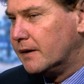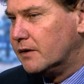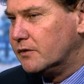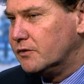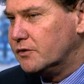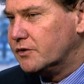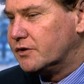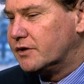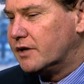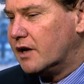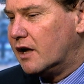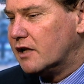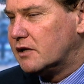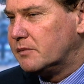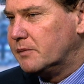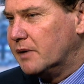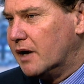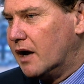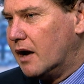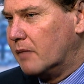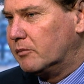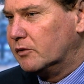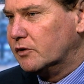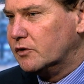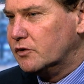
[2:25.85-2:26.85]
You start to be
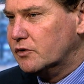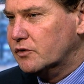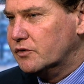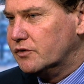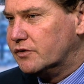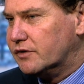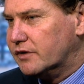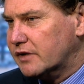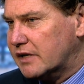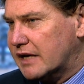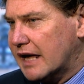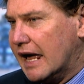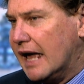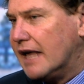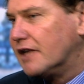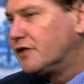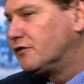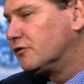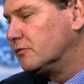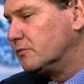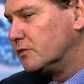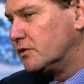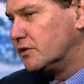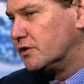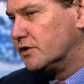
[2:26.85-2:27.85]
able to use the gas
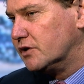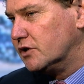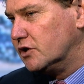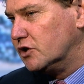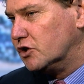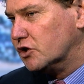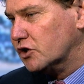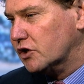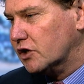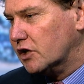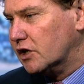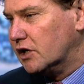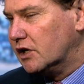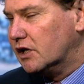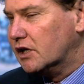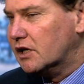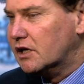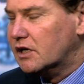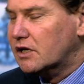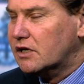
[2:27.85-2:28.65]
from UCG